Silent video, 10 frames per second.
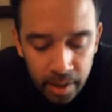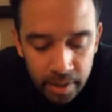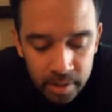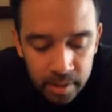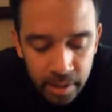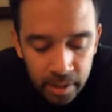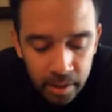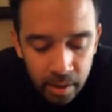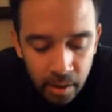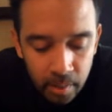
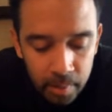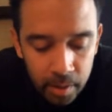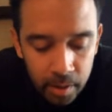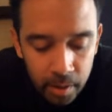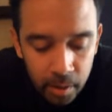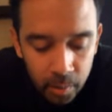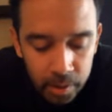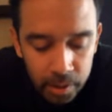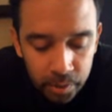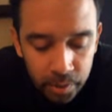8-sided knob
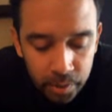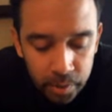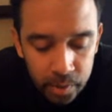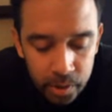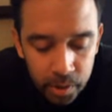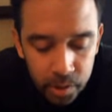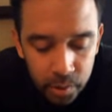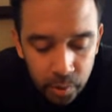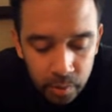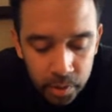which you use to
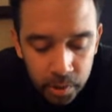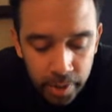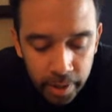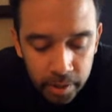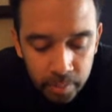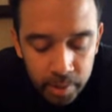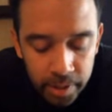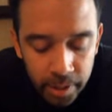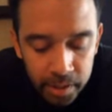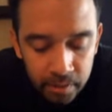control the tractor
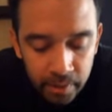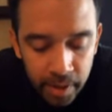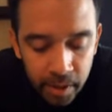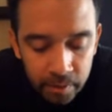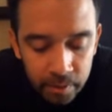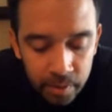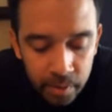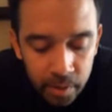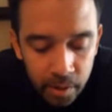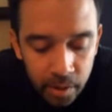protection valve.
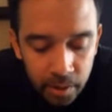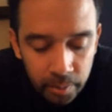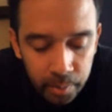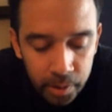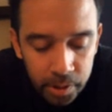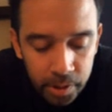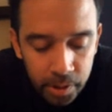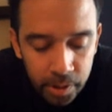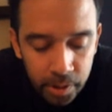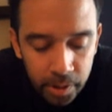You push
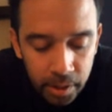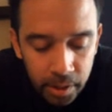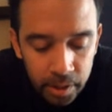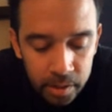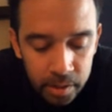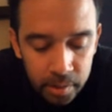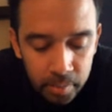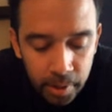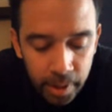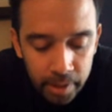it in to
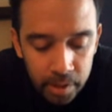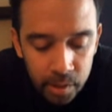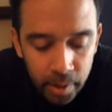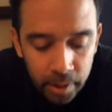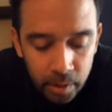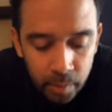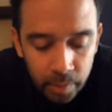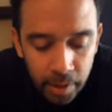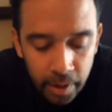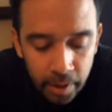supply the trailer
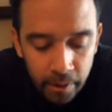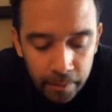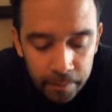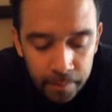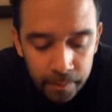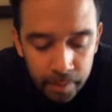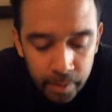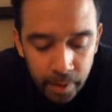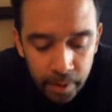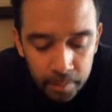with air
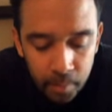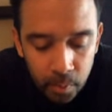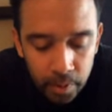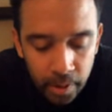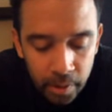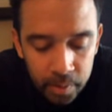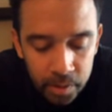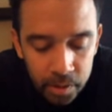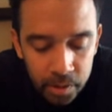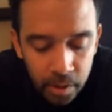and pull it
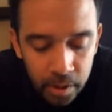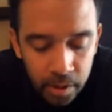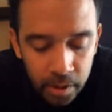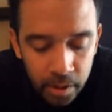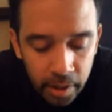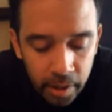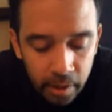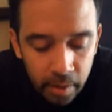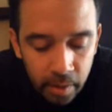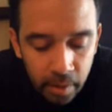out to shut the
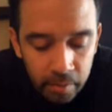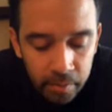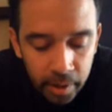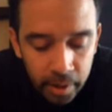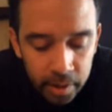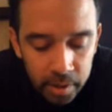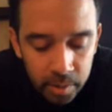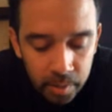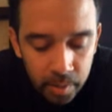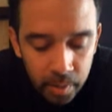air off and
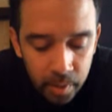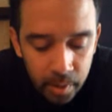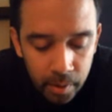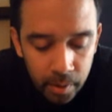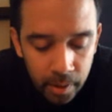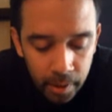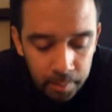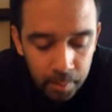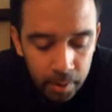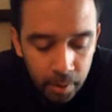
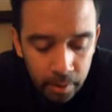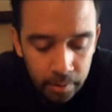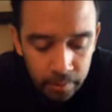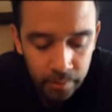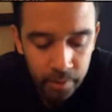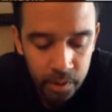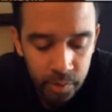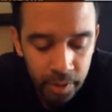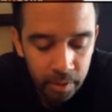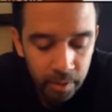put on the
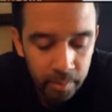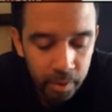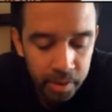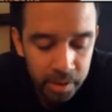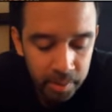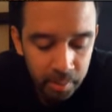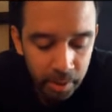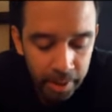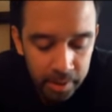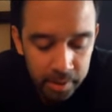trailer emergency
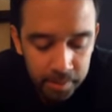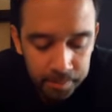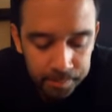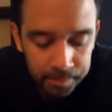brakes.